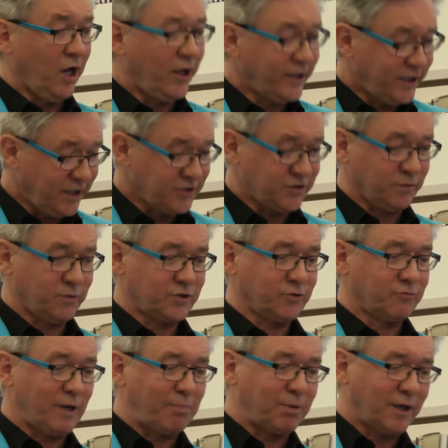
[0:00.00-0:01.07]
I guess it was
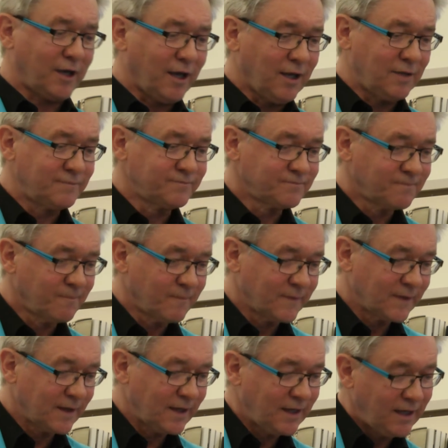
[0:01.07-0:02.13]
a replica.
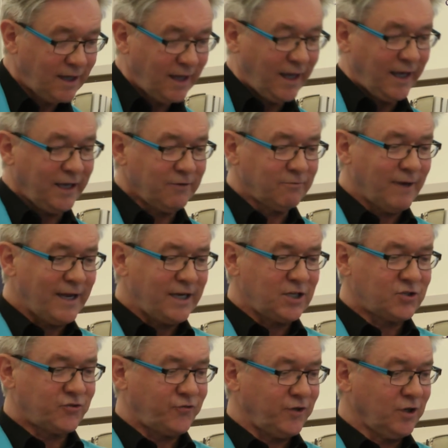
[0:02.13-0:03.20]
He ran
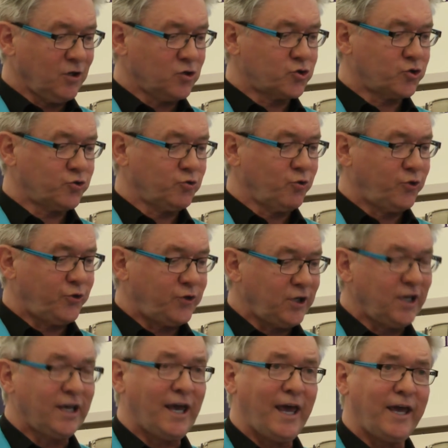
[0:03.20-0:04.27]
his fingers through
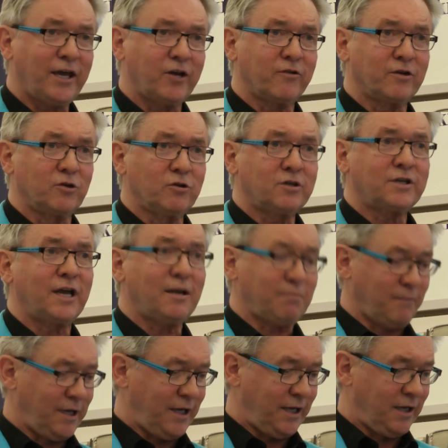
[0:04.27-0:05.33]
thinning hair and looked
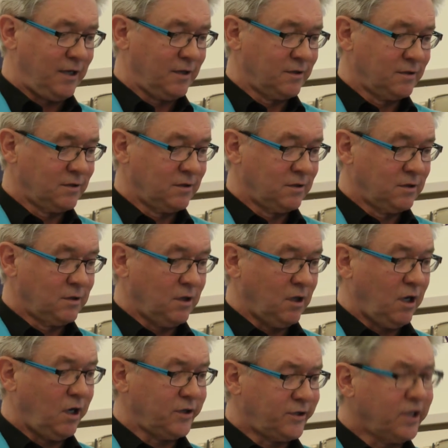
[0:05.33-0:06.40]
at me.
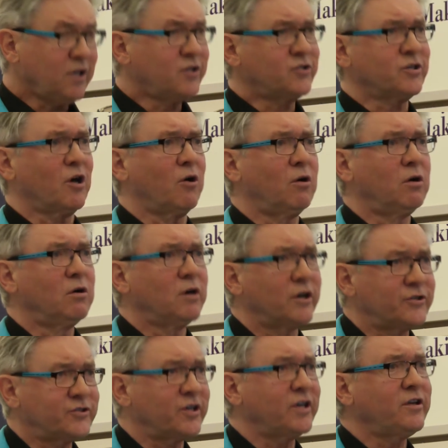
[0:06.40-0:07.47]
I think so,
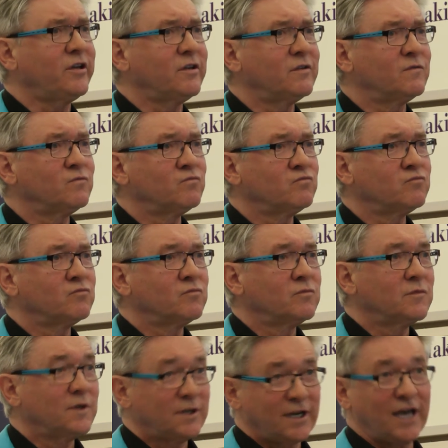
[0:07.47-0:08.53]
I said.
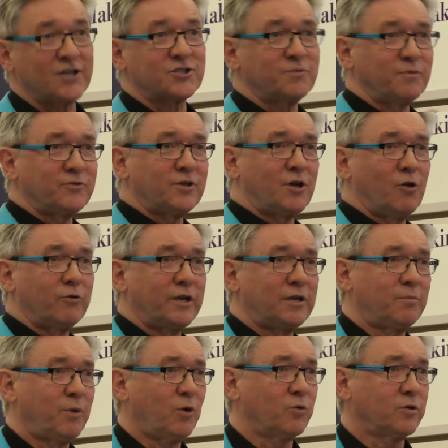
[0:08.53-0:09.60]
You'd asked him if he's going on
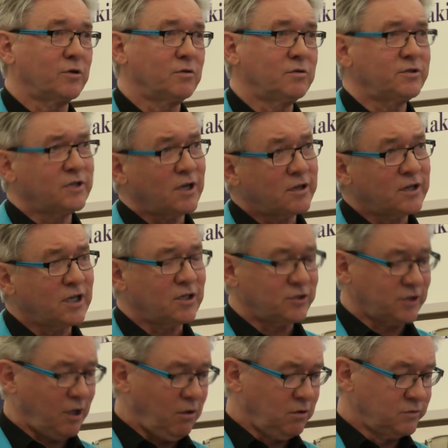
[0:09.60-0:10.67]
the boat. I said, I think
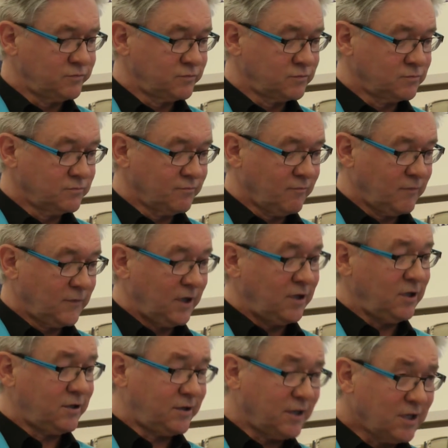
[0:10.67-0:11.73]
so.
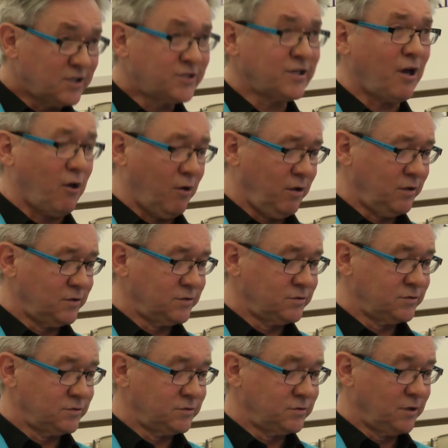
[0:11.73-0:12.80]
You think so?
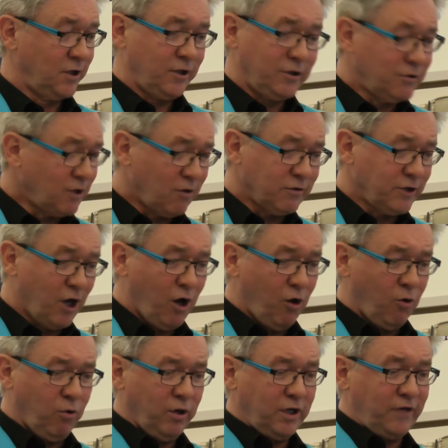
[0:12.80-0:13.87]
You don't
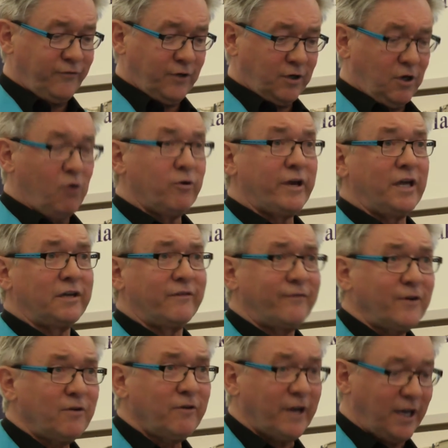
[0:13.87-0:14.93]
know if you're going on the
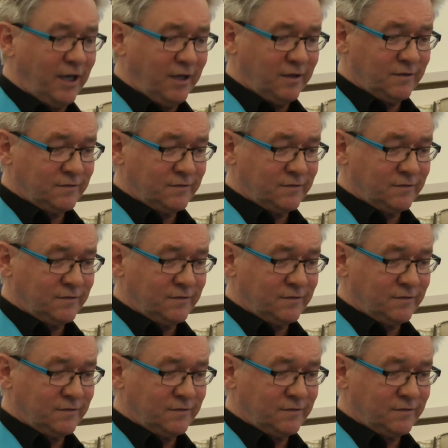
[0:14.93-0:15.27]
ferry.